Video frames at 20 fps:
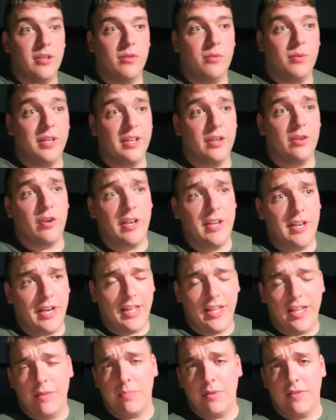We had a great night.
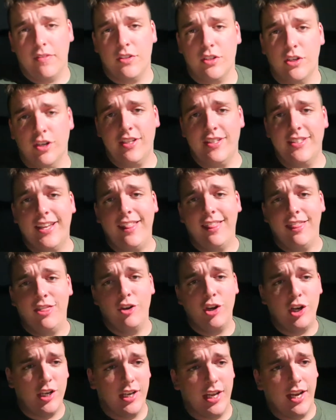I can't believe it's already
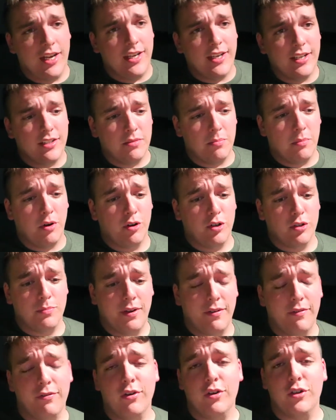10.30 night. Tomorrow's
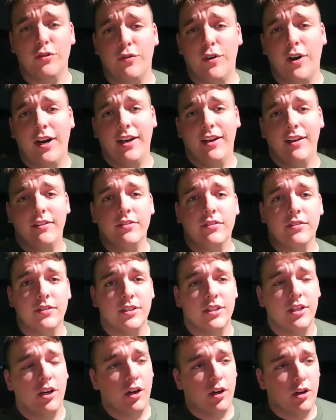my first Friday since
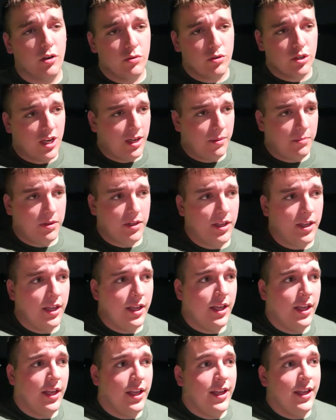starting a new job.
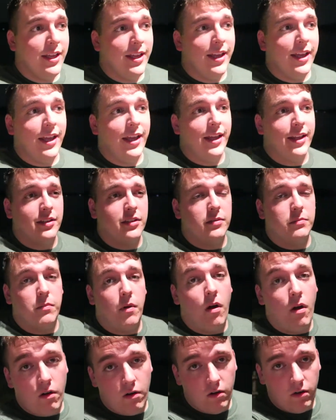And
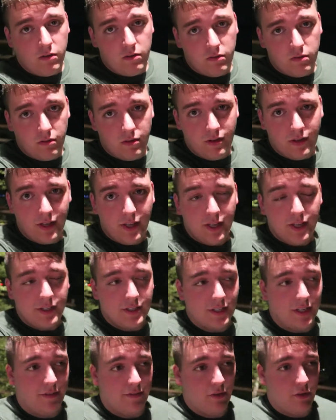tomorrow,
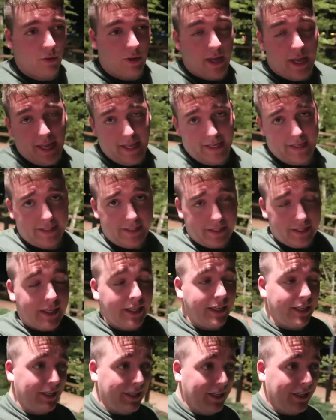I'll give you a hint,
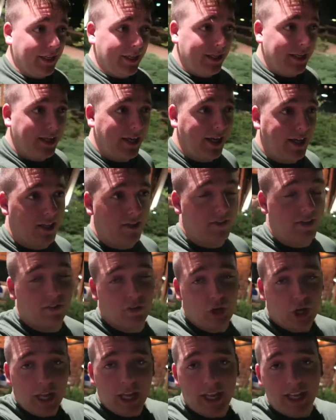I love
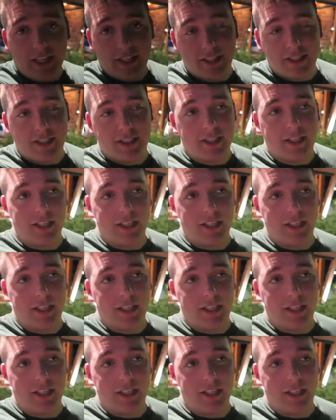giving you hints.